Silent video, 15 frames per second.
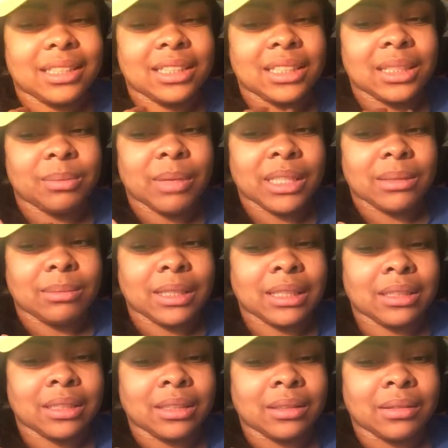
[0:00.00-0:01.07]
it just makes me
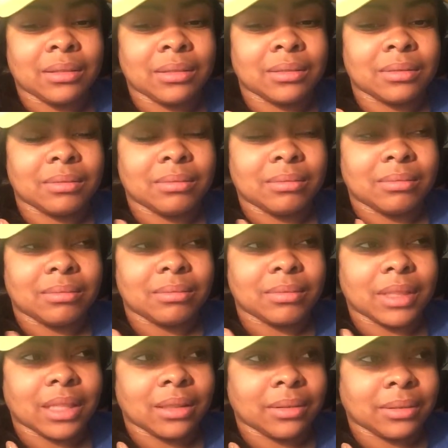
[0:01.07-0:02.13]
a little
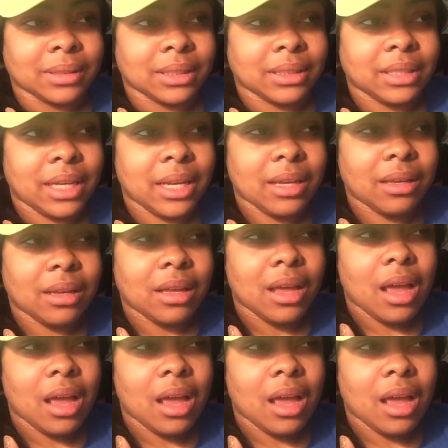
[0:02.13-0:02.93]
sick.